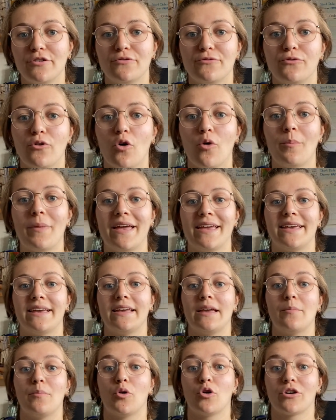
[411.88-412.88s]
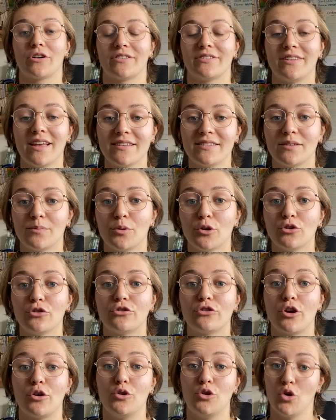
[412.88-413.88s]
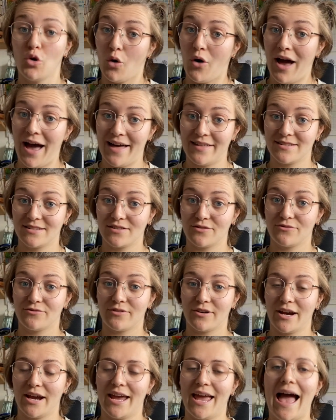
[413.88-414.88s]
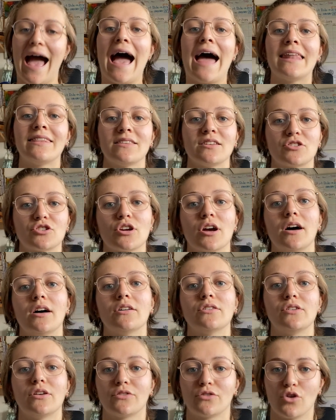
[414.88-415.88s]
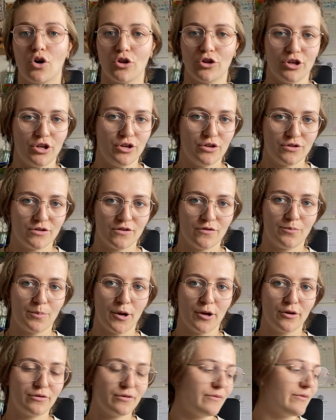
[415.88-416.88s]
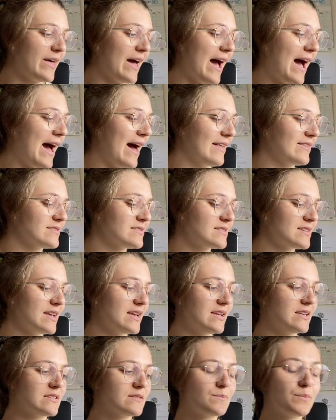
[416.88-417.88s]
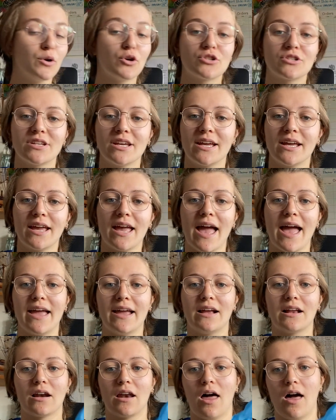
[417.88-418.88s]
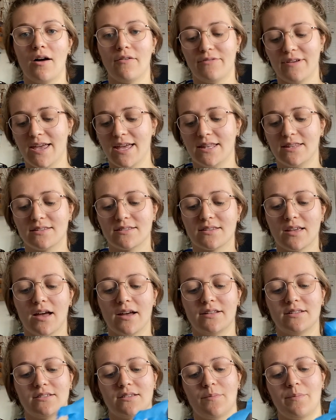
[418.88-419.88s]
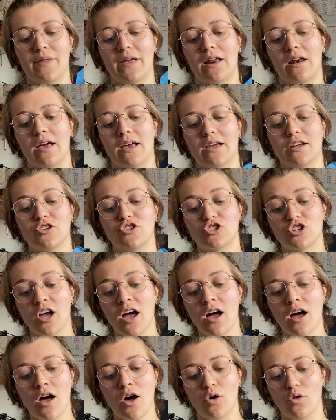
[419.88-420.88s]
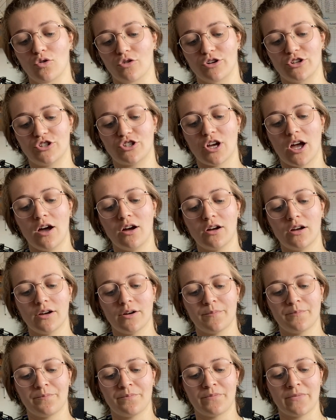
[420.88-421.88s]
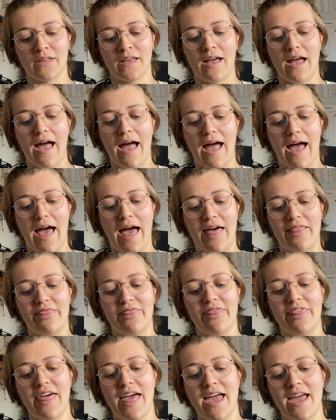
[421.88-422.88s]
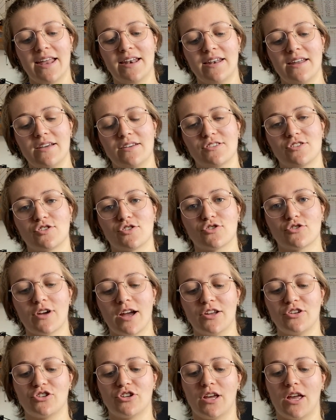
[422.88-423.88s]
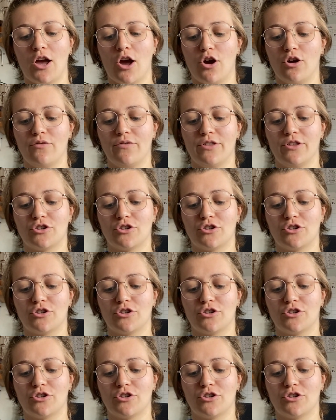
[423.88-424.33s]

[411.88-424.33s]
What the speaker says: for making it more accessible, so your hands are free and the child has got the use of both of their hands, is putting a glove inside something like a jar or a jug and then stretching it over the